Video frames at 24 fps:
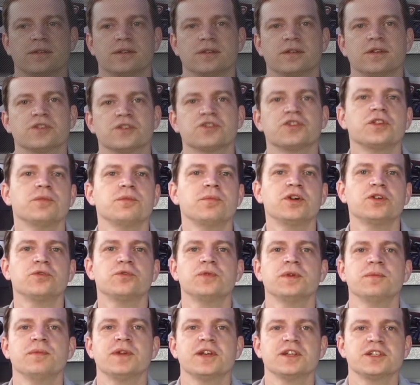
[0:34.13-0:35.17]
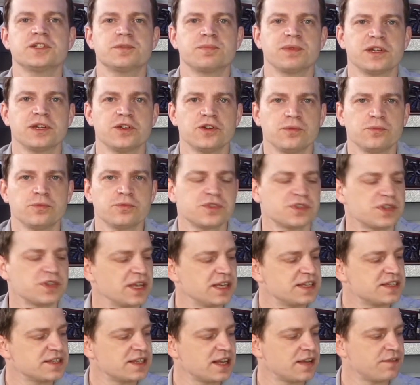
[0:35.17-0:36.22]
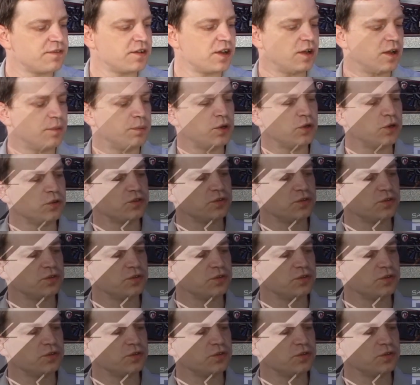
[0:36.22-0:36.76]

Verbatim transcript: So the model we managed to pick up was the Sapphire Pulse